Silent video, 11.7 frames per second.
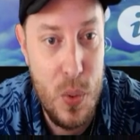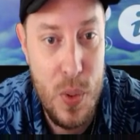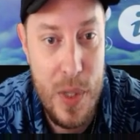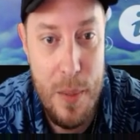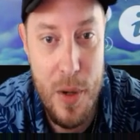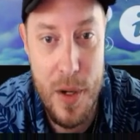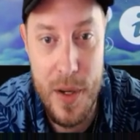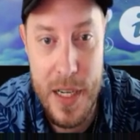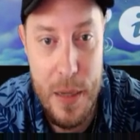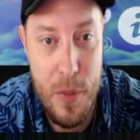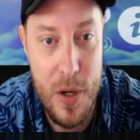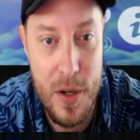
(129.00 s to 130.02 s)
Come on,
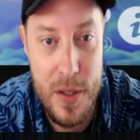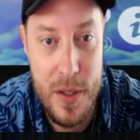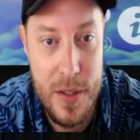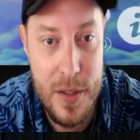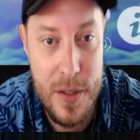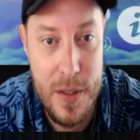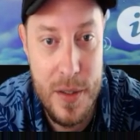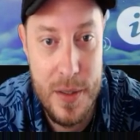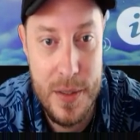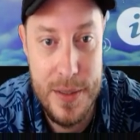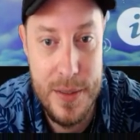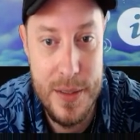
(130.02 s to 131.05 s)
come on.
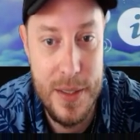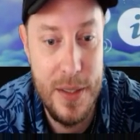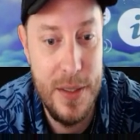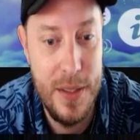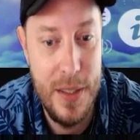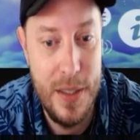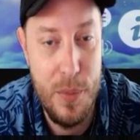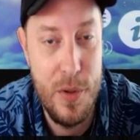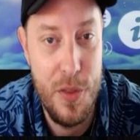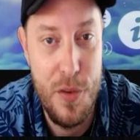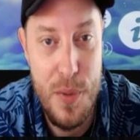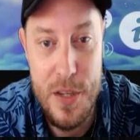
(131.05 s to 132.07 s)
We've got
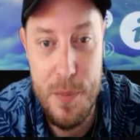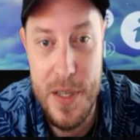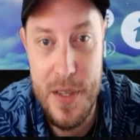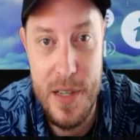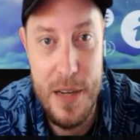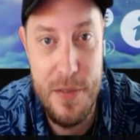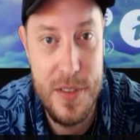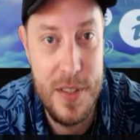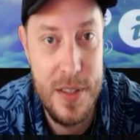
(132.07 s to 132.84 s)
three spins left.